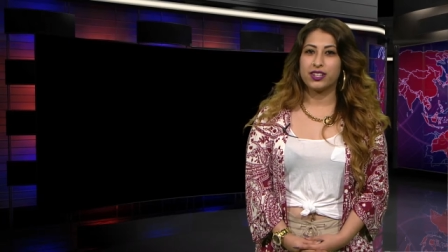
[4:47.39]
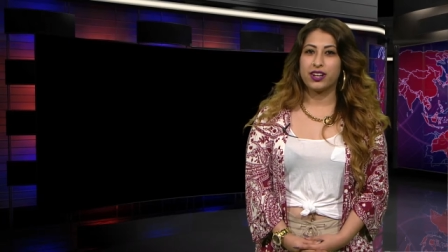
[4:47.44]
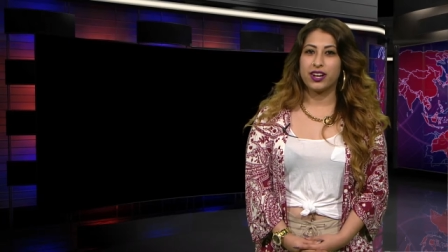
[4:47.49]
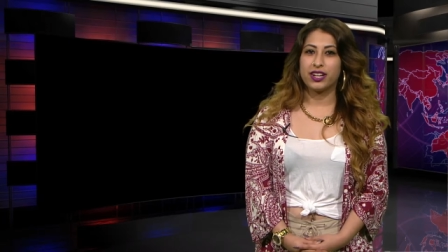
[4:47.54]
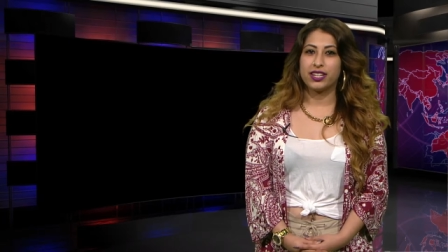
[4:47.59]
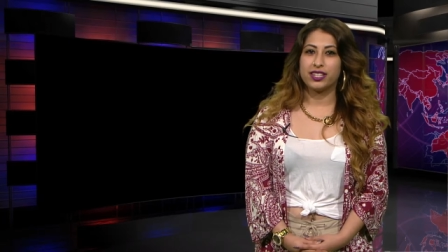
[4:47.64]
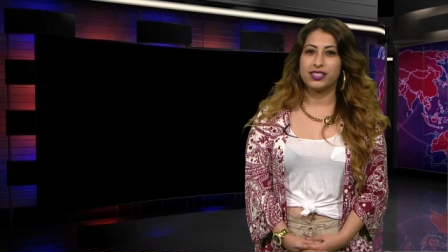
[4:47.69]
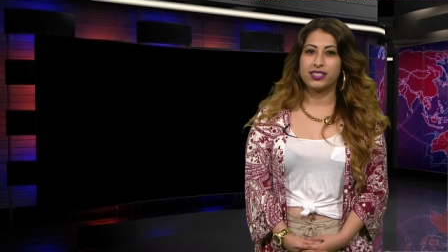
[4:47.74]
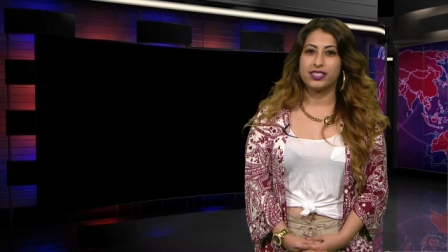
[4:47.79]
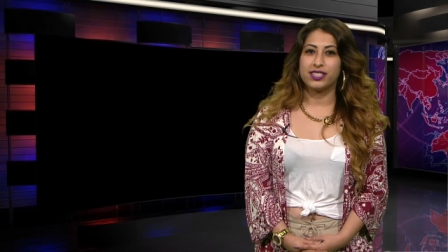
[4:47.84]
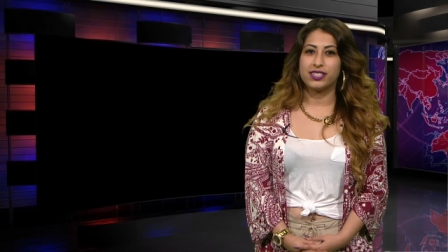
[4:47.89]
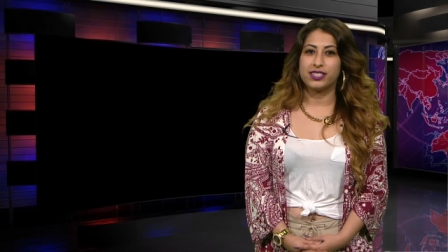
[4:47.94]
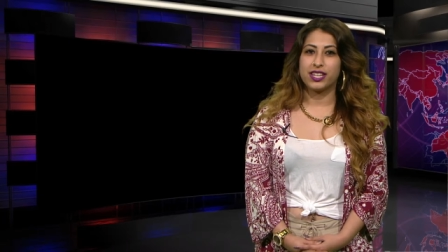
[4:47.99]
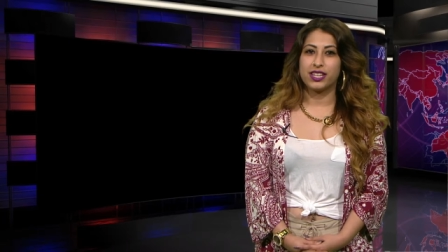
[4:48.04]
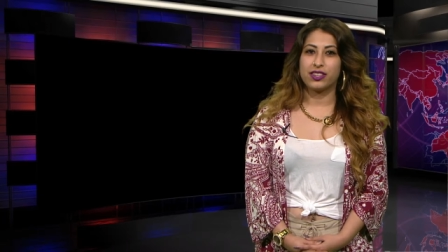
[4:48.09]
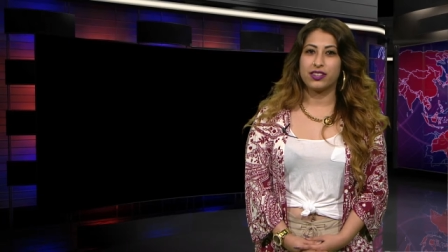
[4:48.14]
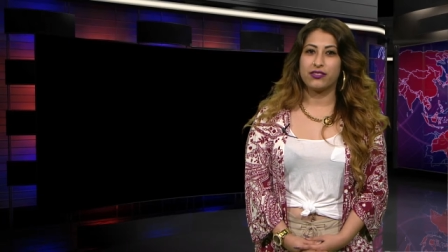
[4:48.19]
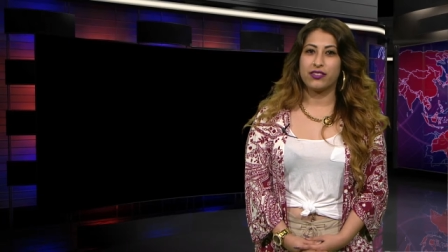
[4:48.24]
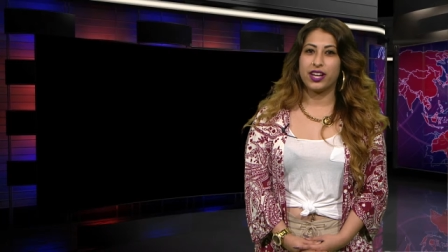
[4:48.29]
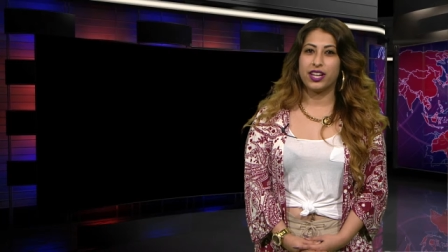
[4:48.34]
audiences
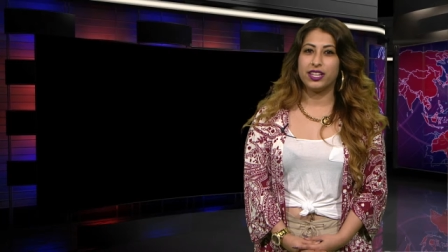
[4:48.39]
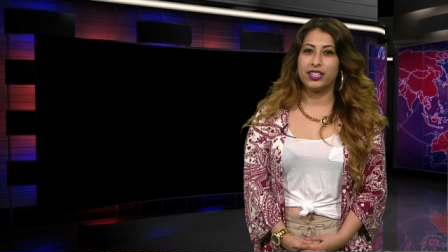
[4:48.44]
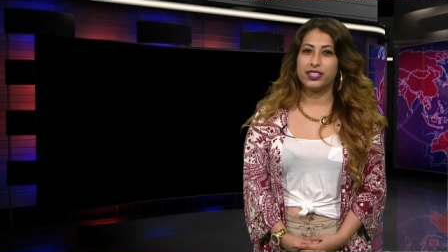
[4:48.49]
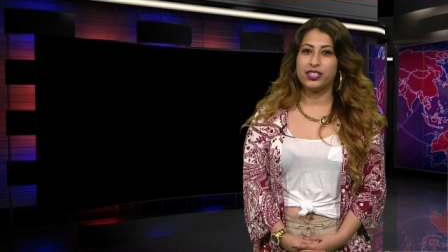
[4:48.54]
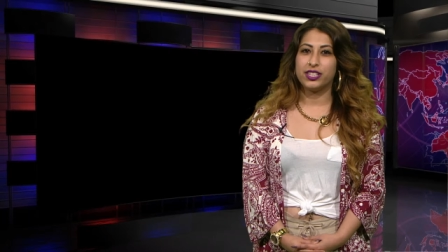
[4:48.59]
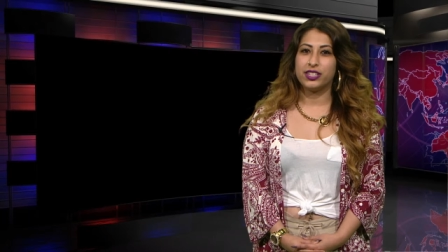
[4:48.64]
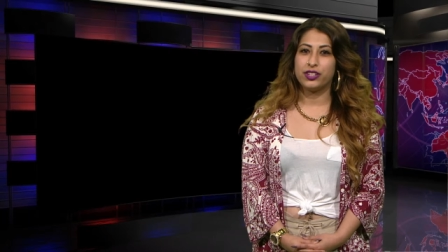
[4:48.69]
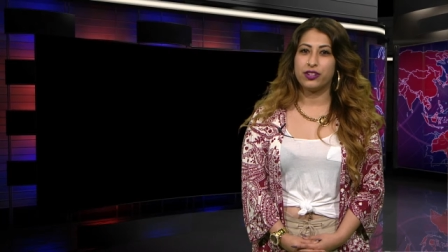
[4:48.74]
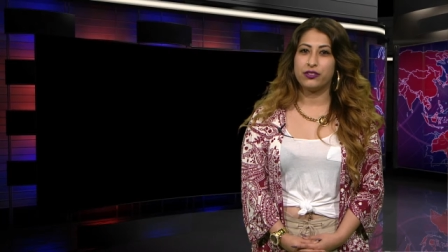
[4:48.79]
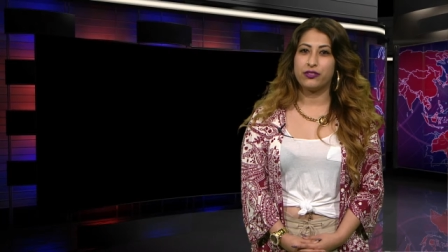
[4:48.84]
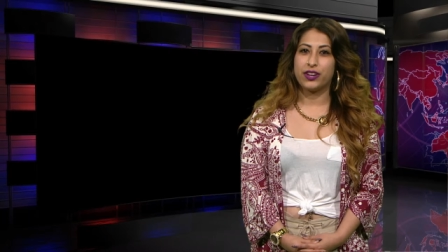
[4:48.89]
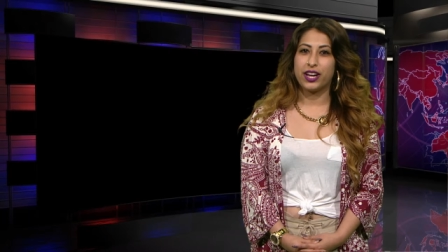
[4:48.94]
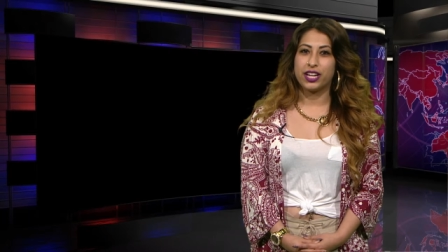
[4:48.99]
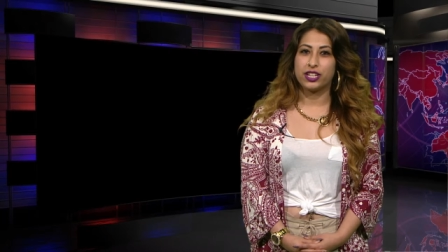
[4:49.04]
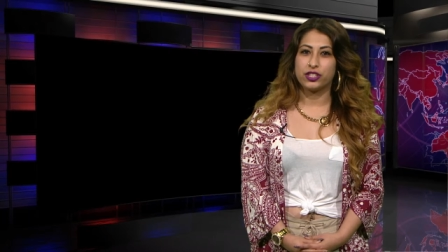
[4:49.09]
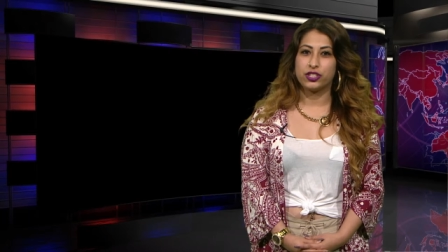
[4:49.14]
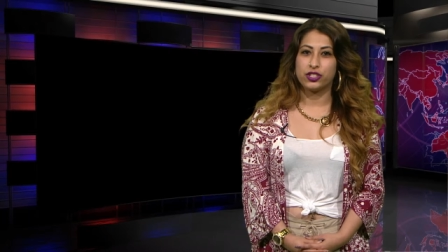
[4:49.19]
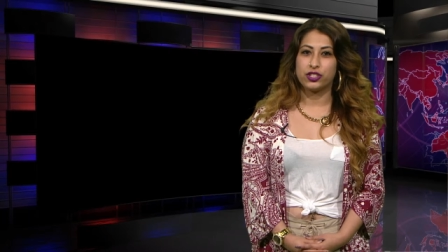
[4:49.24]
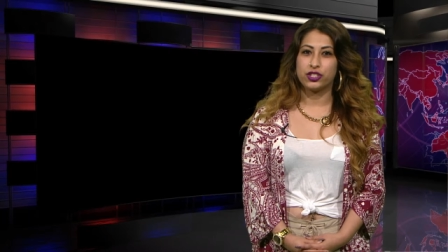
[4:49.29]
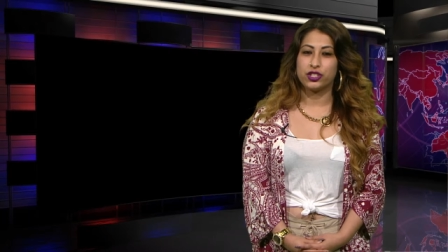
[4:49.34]
at the Valentino
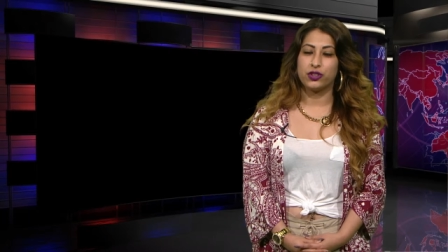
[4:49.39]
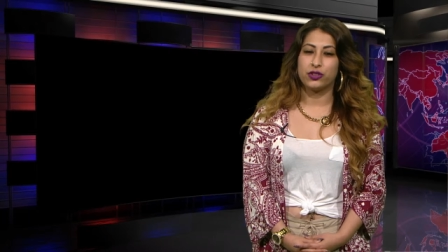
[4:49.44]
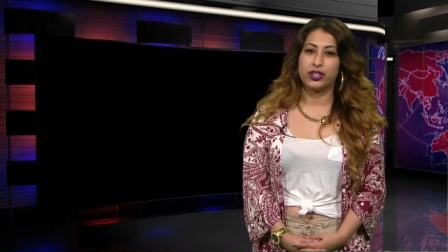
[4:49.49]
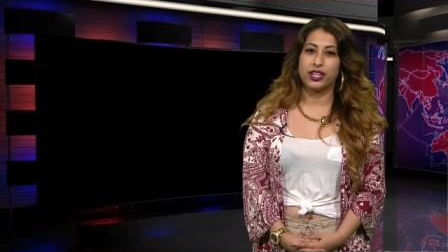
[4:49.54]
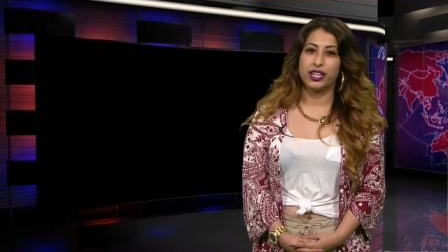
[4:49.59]
fashion show